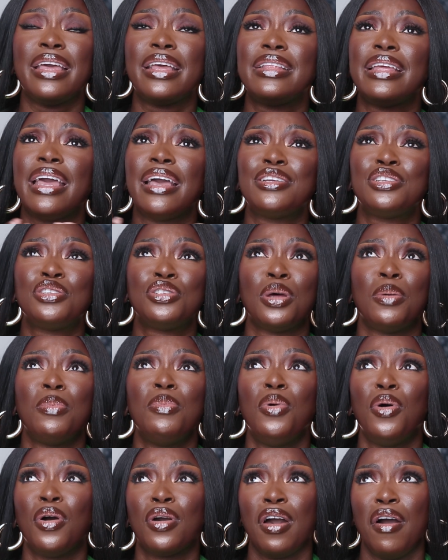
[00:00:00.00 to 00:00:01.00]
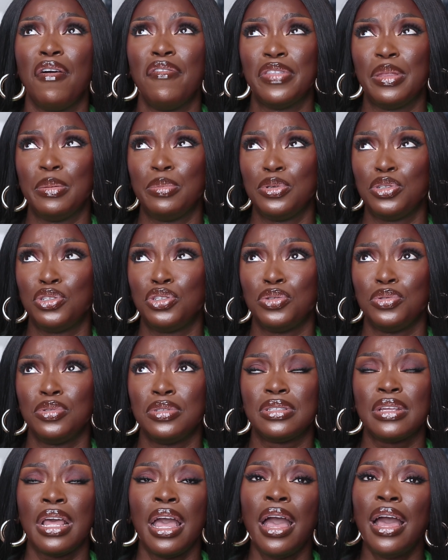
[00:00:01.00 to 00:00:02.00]
Like, there are some more comfortable
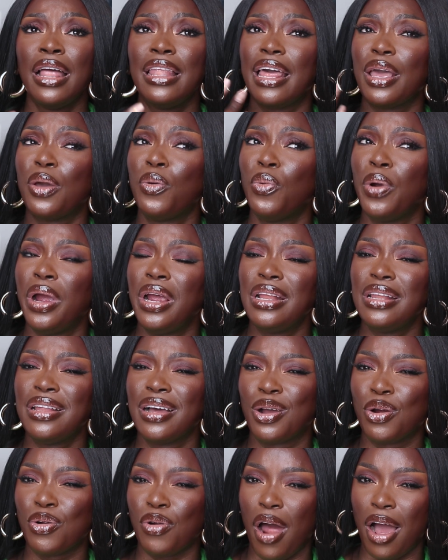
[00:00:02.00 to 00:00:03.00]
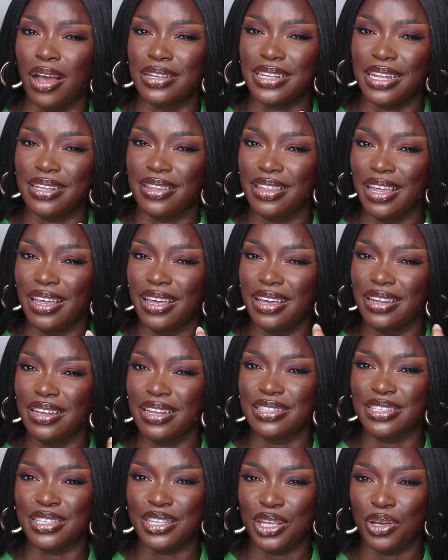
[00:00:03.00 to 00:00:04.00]
shoes. Like, wearing the Crocs and thinking
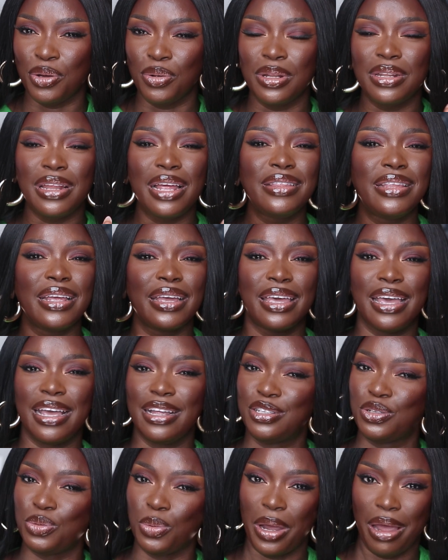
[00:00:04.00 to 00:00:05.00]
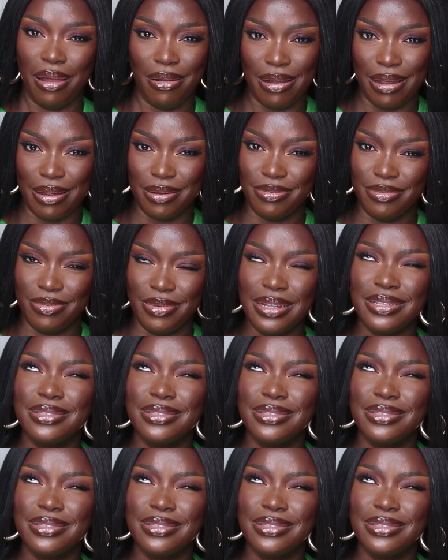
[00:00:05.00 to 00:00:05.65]
it's cute. Let the kids wear it.